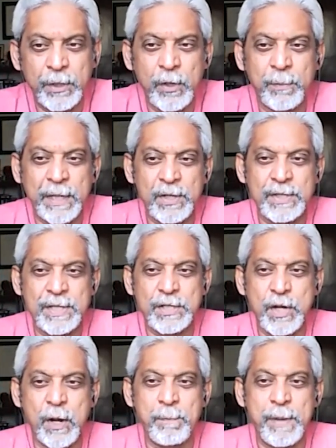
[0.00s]
you know, because it's
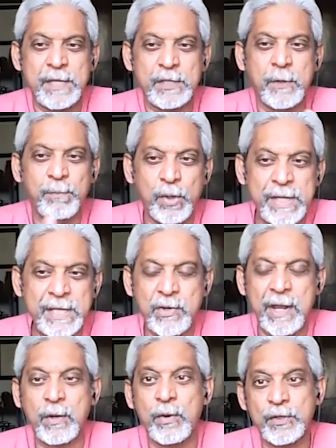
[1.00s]
not based on police
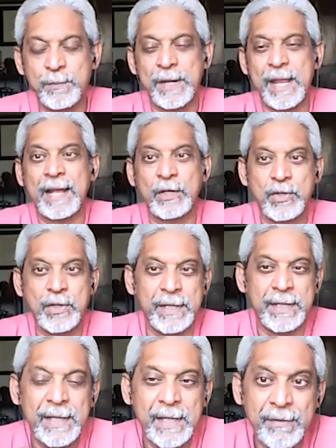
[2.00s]
records, but
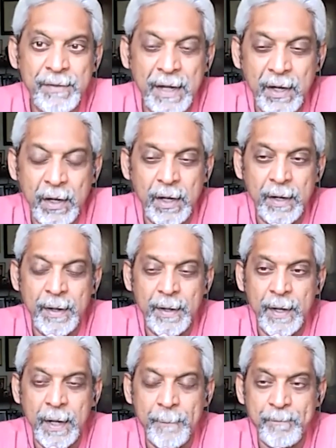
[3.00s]
actually, uh, uh
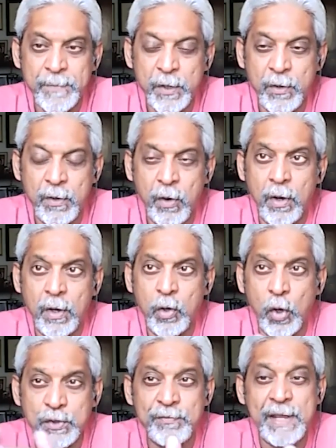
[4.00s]
um, you know, or
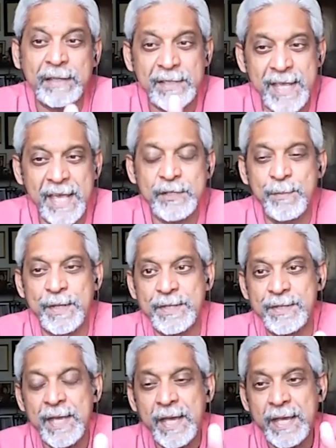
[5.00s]
cause of death
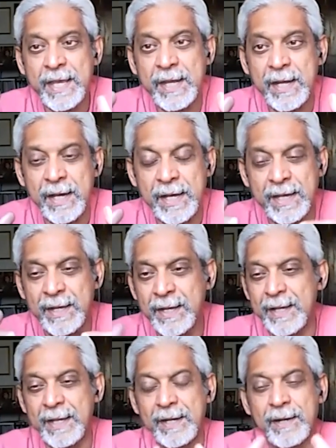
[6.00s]
assessments in a in
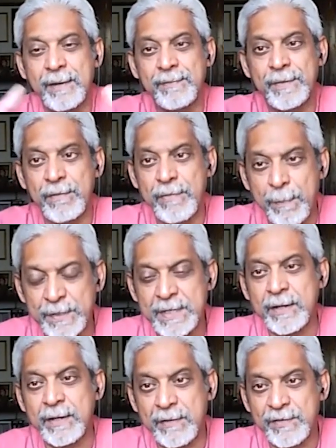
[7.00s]
a in a
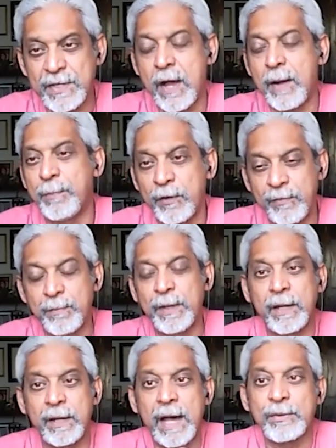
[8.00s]
representative sample of a
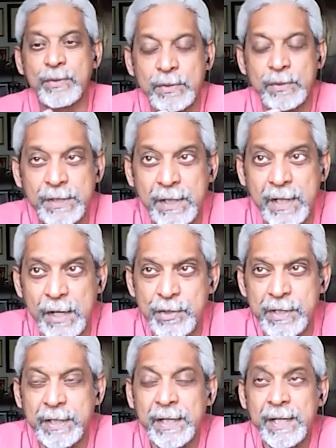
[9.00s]
million households in the
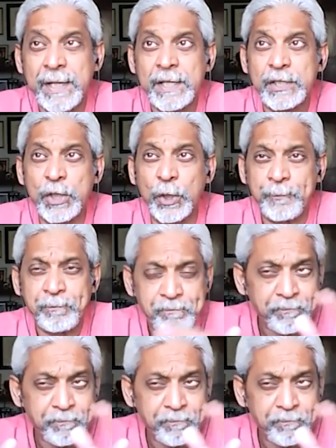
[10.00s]
country. So